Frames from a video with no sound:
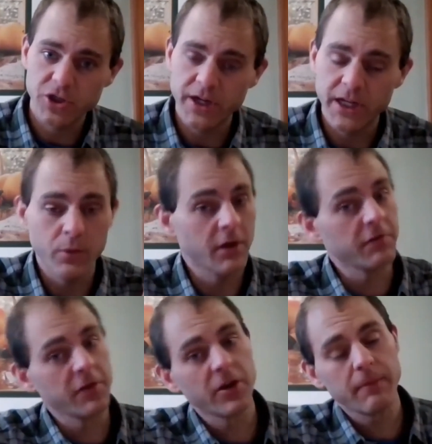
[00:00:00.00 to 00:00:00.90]
and he would have
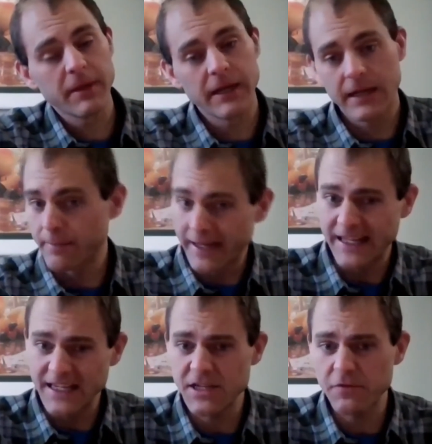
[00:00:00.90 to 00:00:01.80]
been
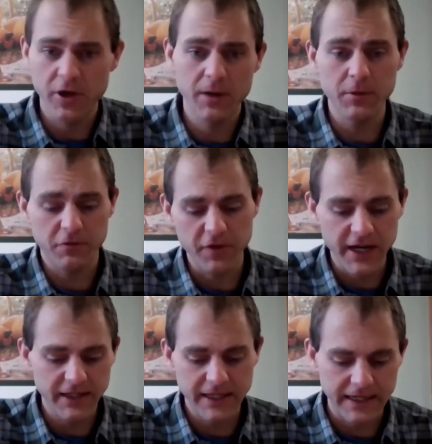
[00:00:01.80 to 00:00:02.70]
easy for him to
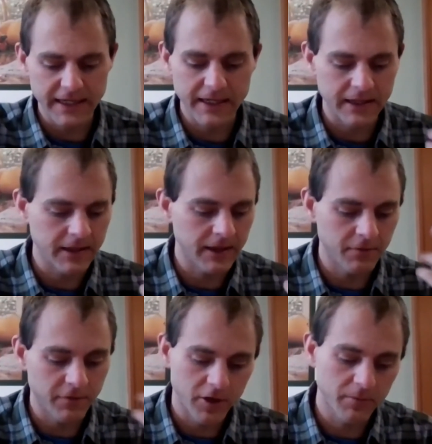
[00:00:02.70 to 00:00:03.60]
find that
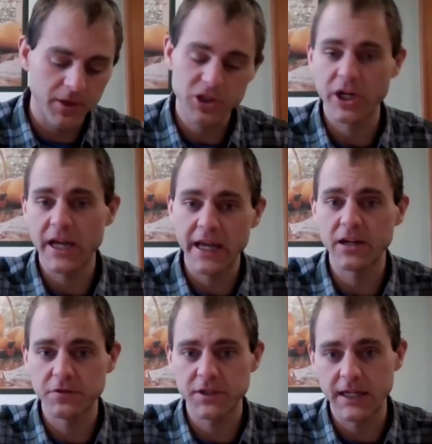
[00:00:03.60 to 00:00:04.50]
and very much ahead
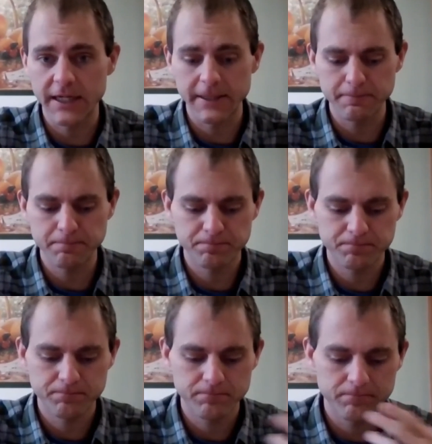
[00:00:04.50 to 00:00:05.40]
of time.
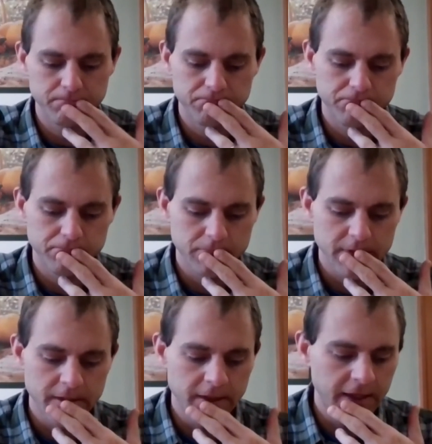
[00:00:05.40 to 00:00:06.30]

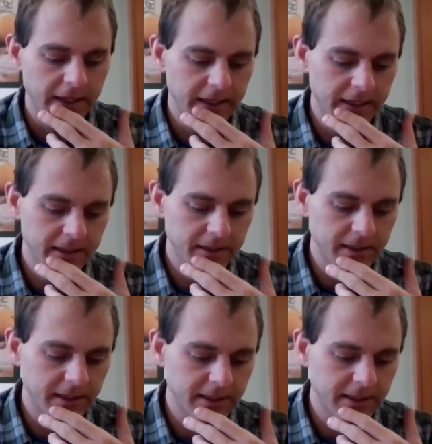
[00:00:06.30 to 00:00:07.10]
And